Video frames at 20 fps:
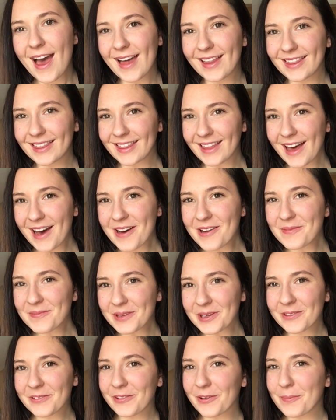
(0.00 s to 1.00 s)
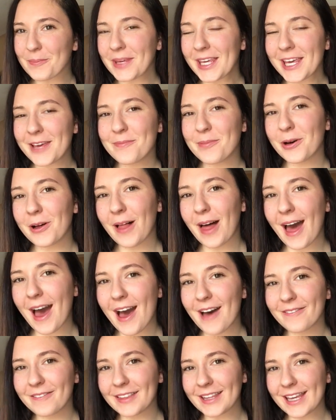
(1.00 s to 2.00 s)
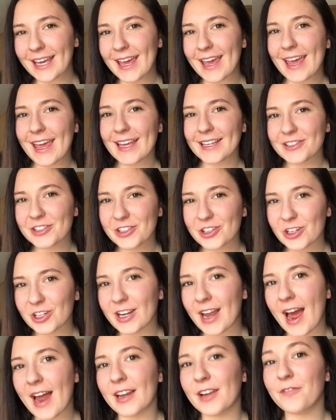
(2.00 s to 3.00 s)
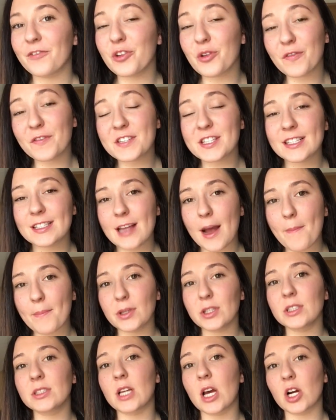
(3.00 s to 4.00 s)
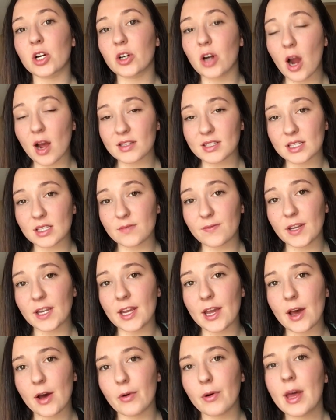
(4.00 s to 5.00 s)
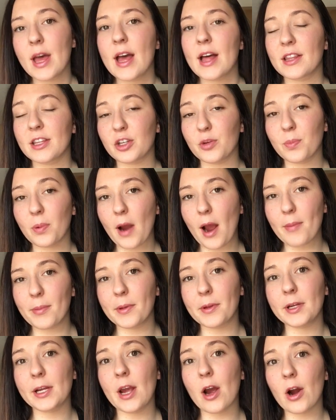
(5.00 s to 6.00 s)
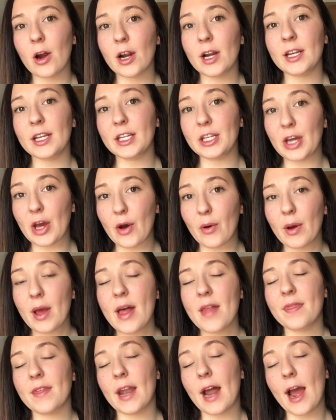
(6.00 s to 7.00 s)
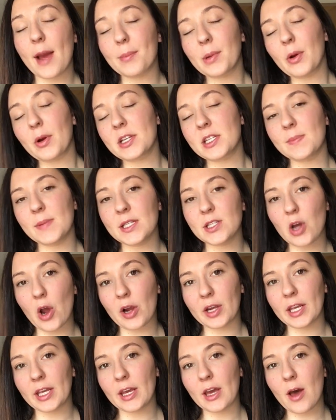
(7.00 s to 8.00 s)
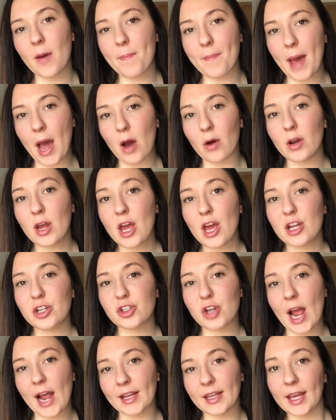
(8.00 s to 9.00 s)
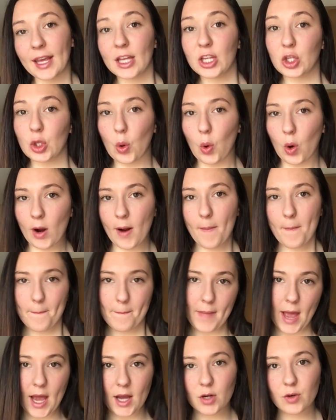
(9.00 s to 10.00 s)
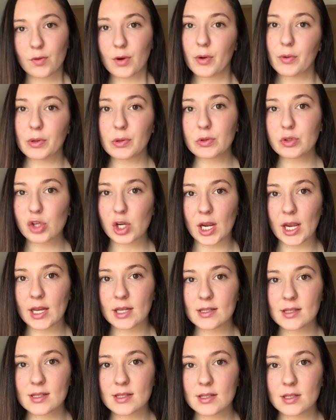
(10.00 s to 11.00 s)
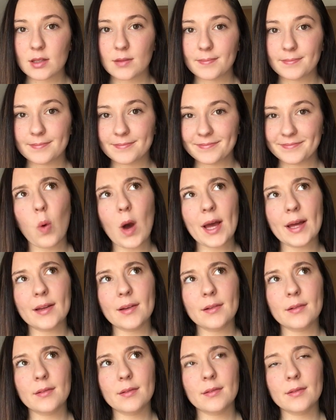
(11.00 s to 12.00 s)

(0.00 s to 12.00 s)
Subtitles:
Hello, beautiful people of the internet. If you have stumbled across this video, then you probably already know that I'm going to be talking about tracking your macronutrients. What